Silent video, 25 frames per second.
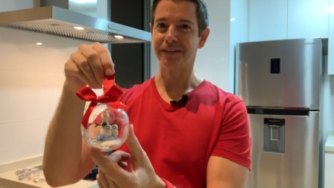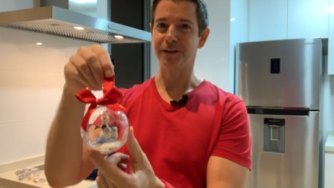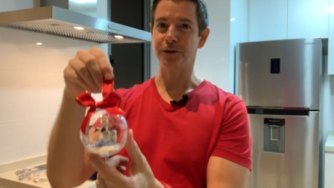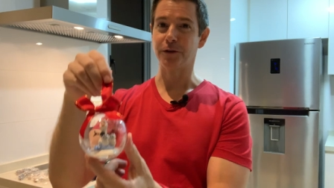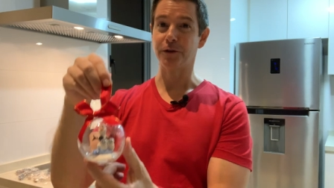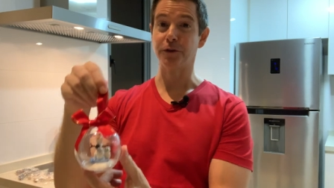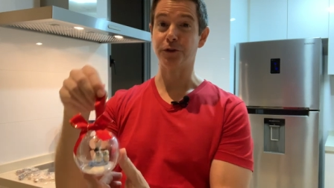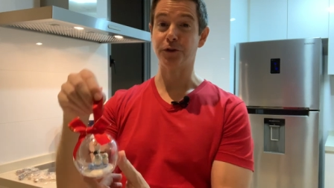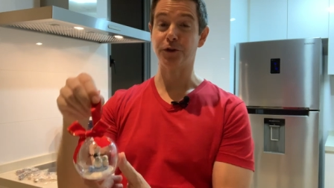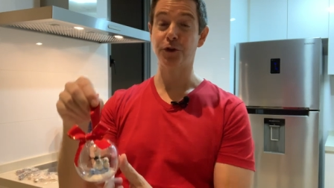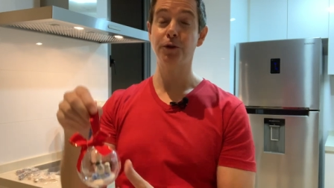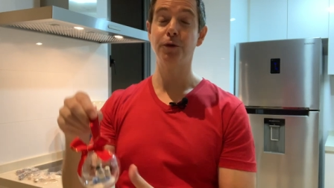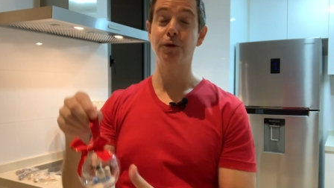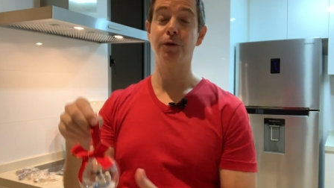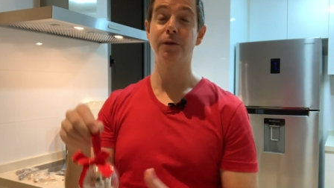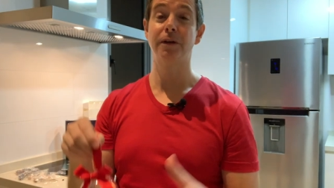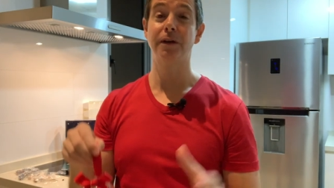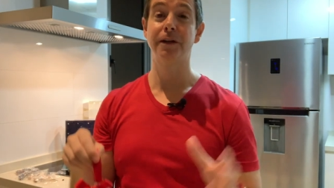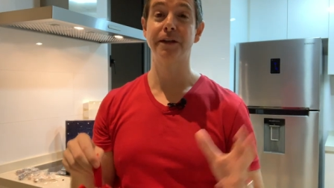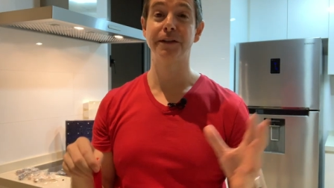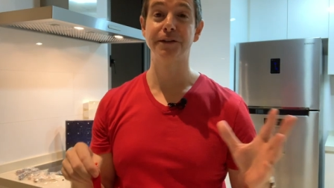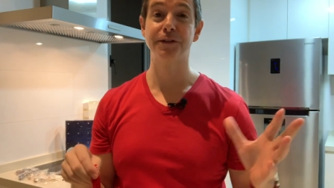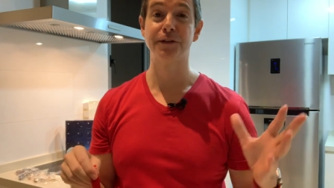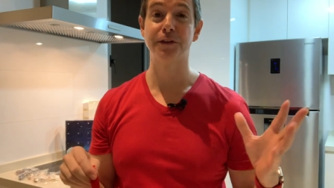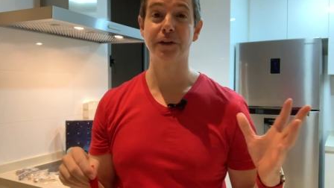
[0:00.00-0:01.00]
There are two
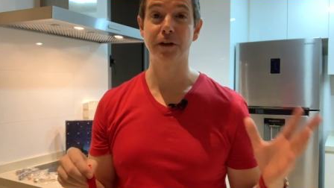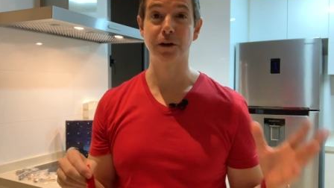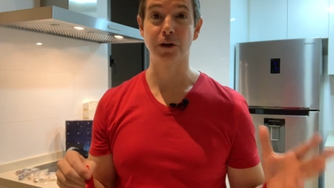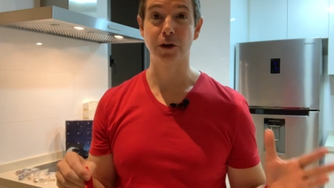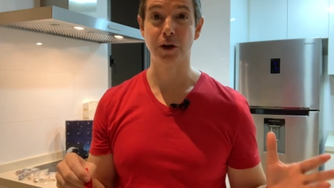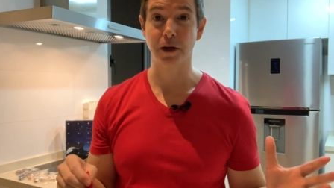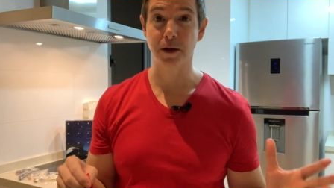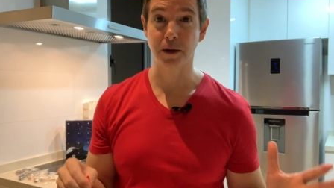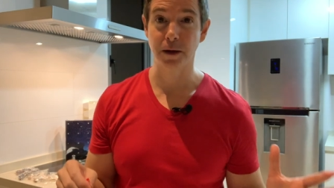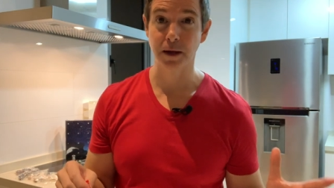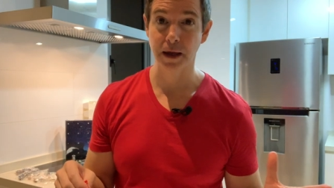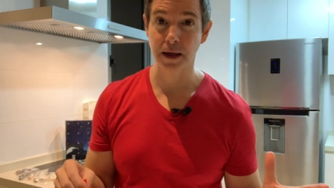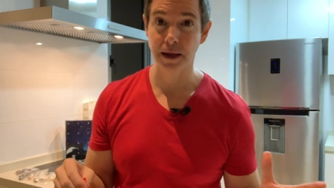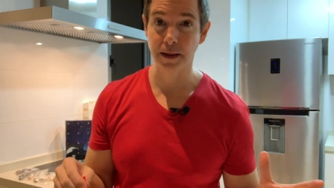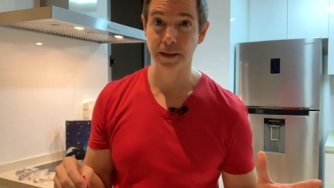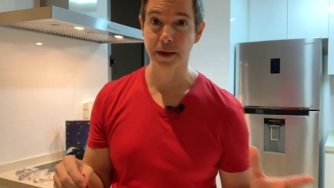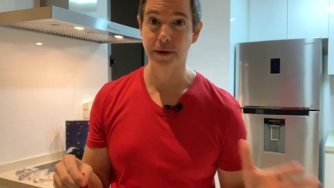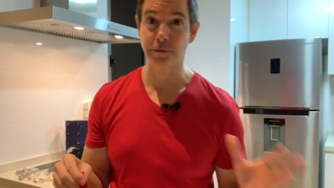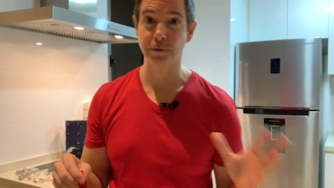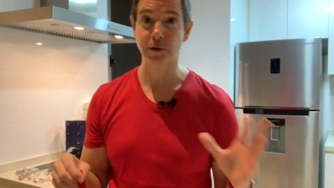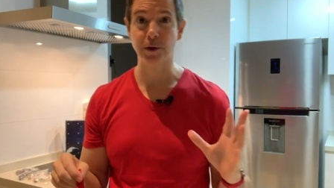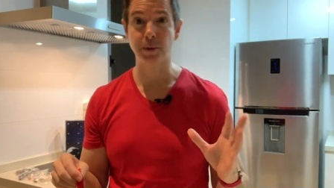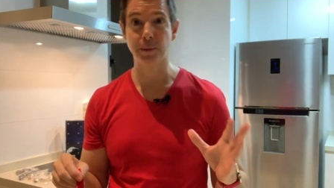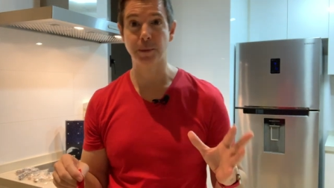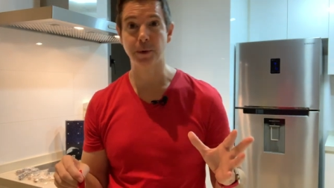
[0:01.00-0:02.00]
things that are gonna, and
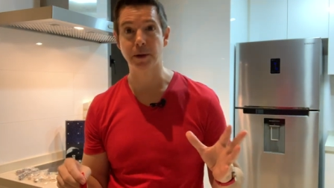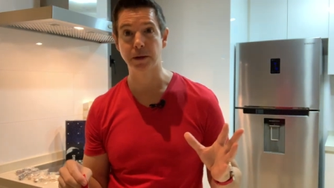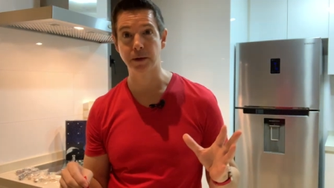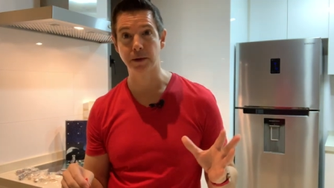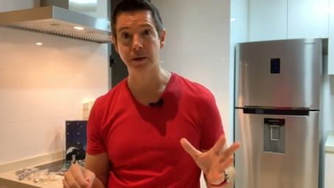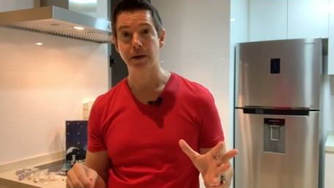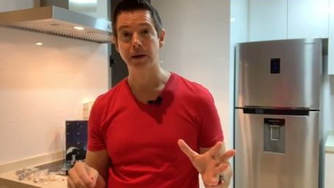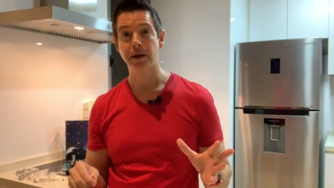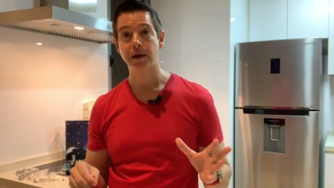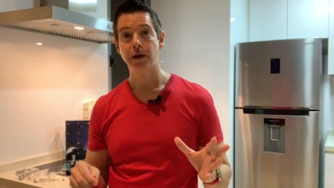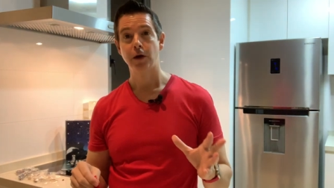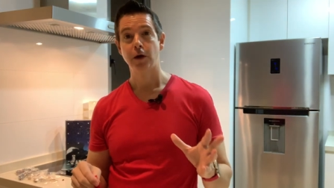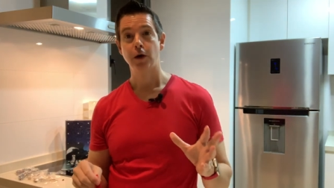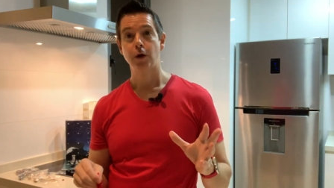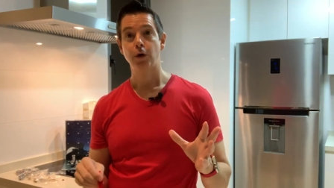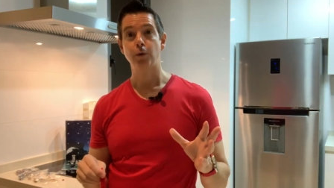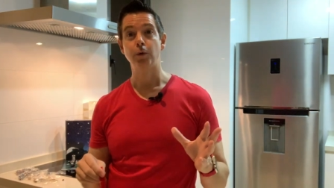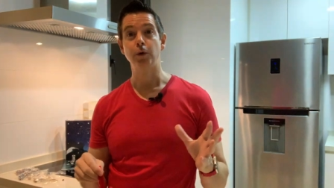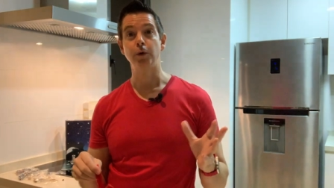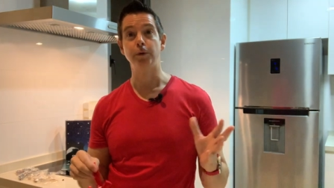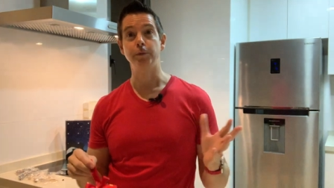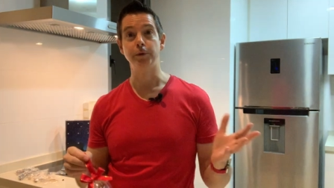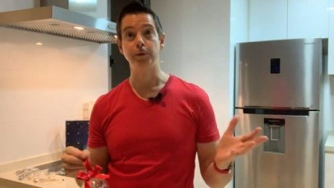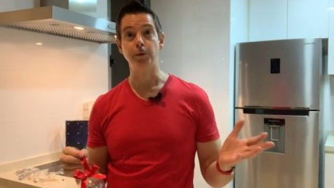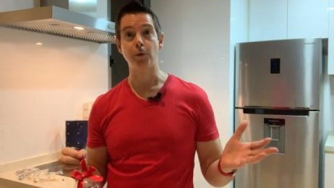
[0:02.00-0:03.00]
everyone
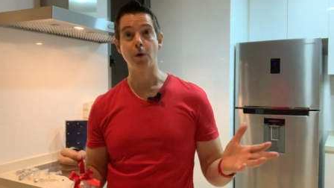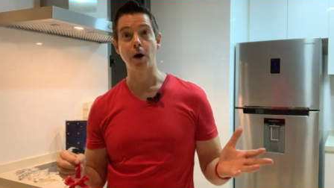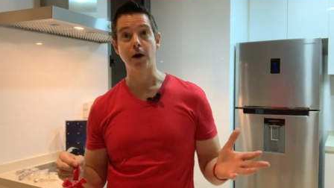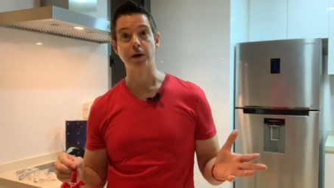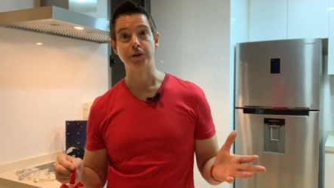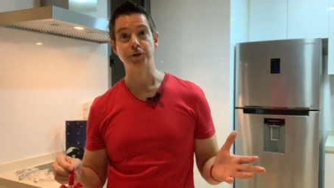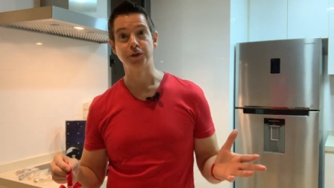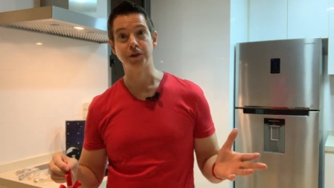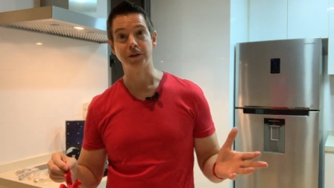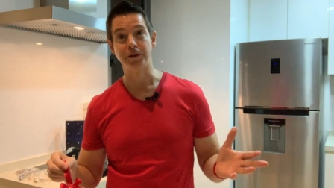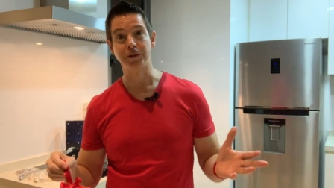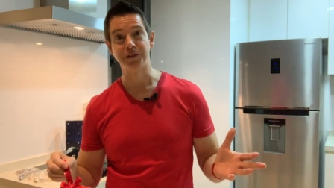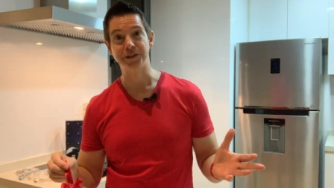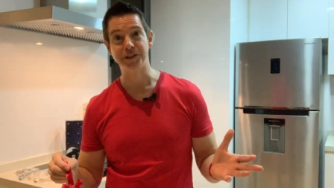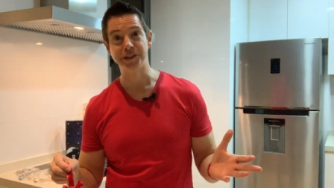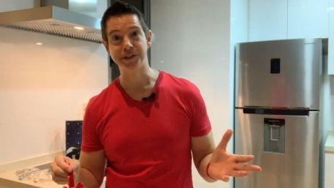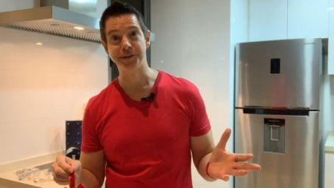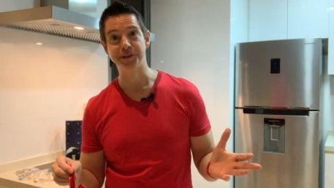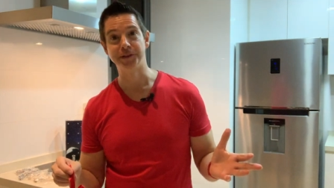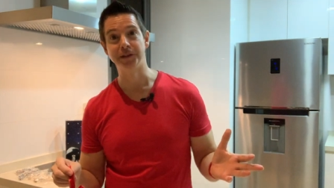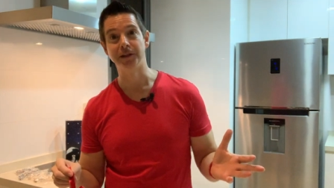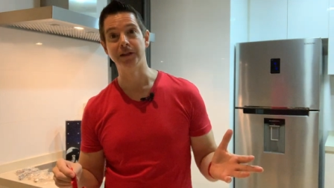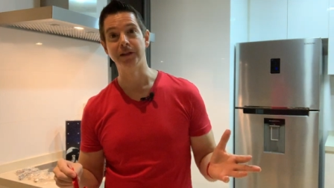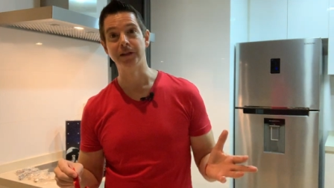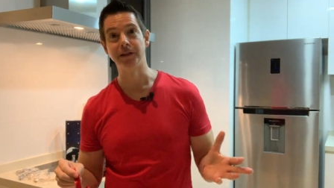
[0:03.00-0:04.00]
will be watching
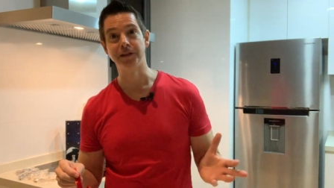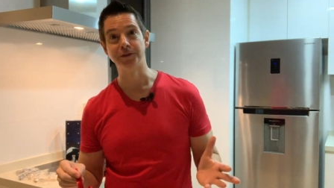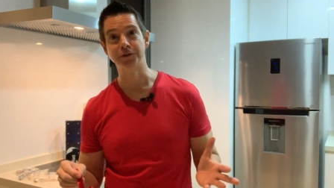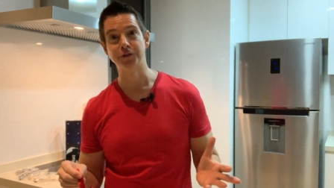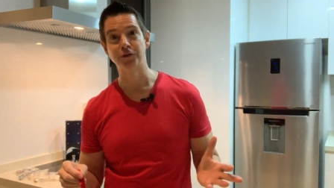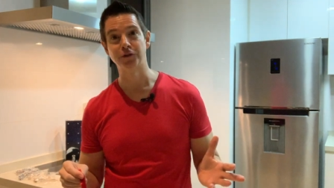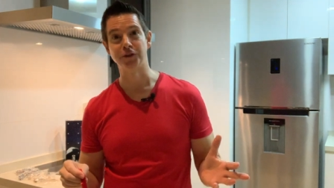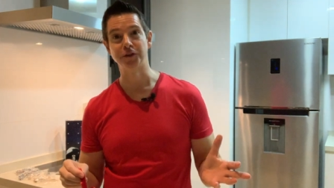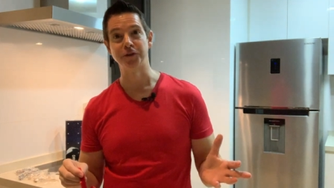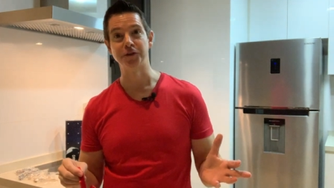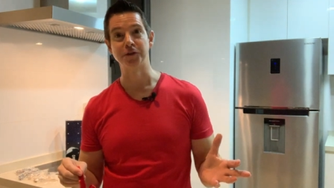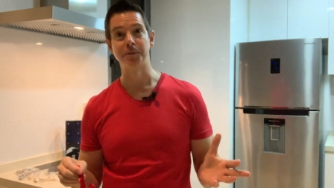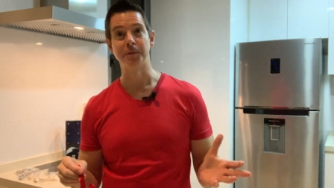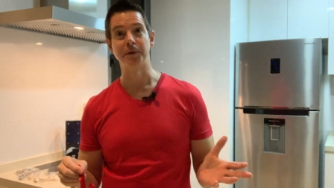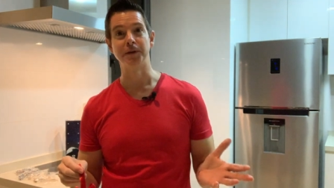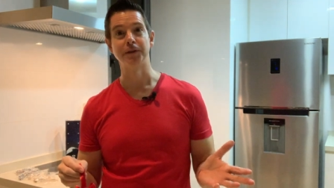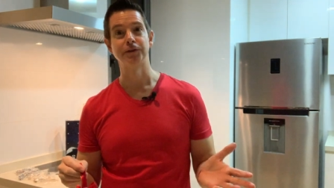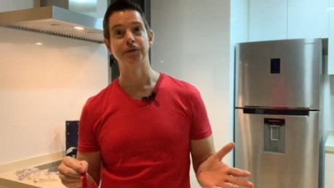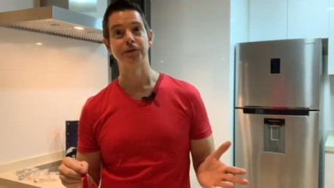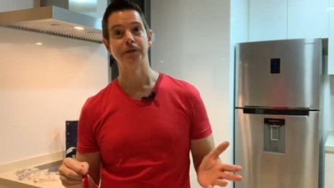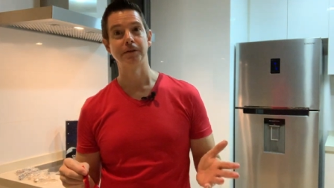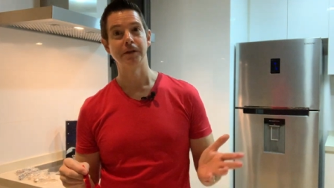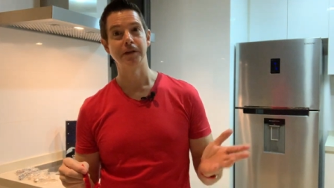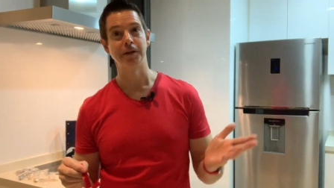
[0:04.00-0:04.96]
Disney this Christmas.